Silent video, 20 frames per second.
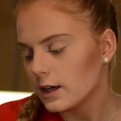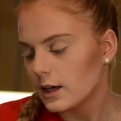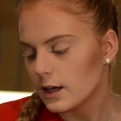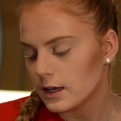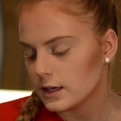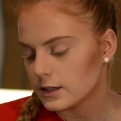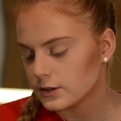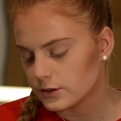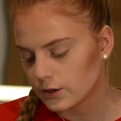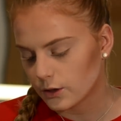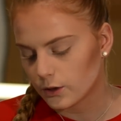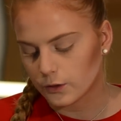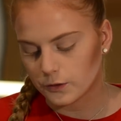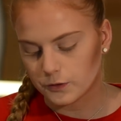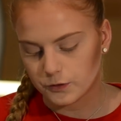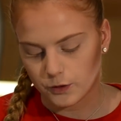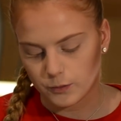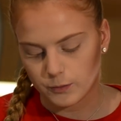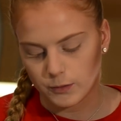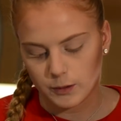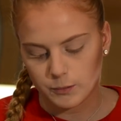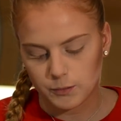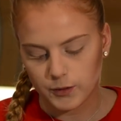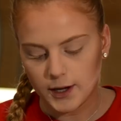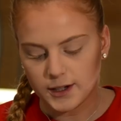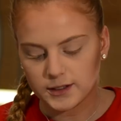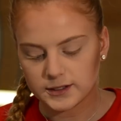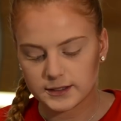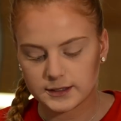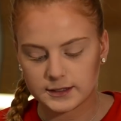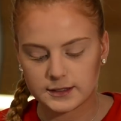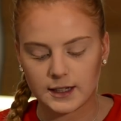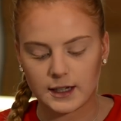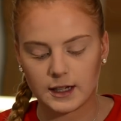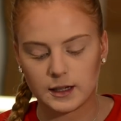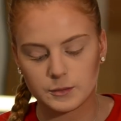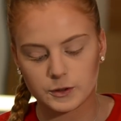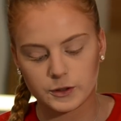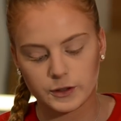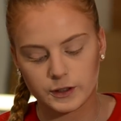So for my brows today,
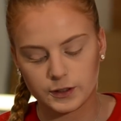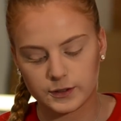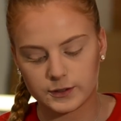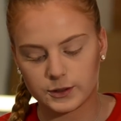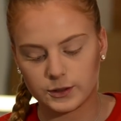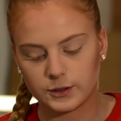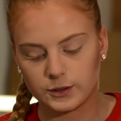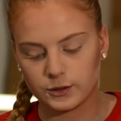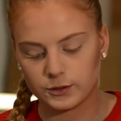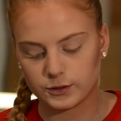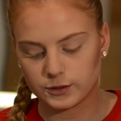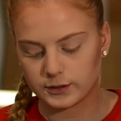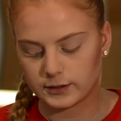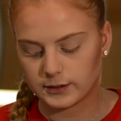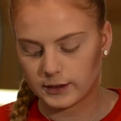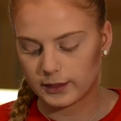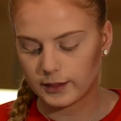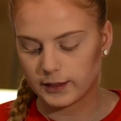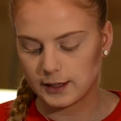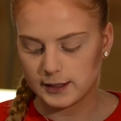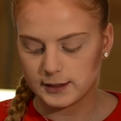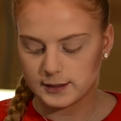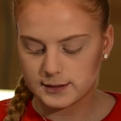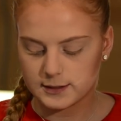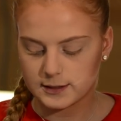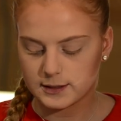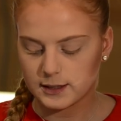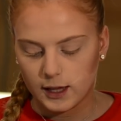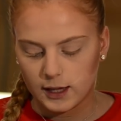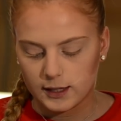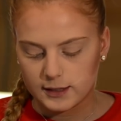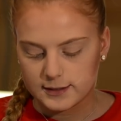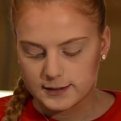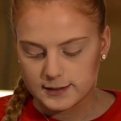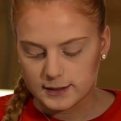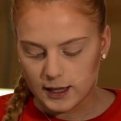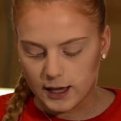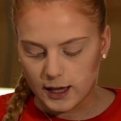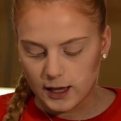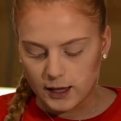I'm going to use this.
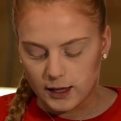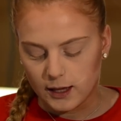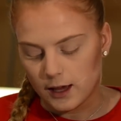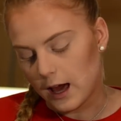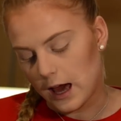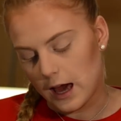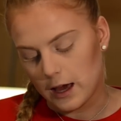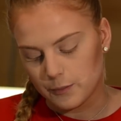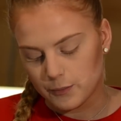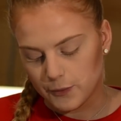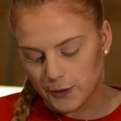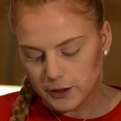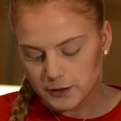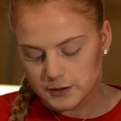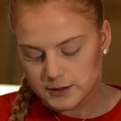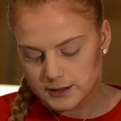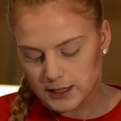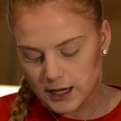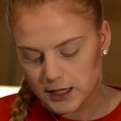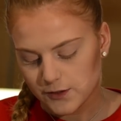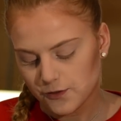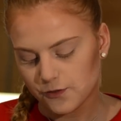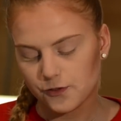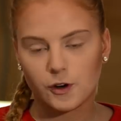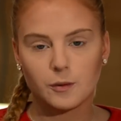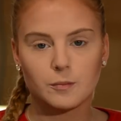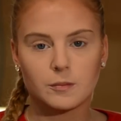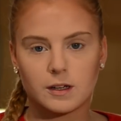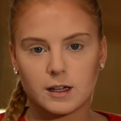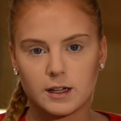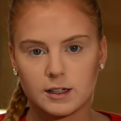It's a eyebrow set from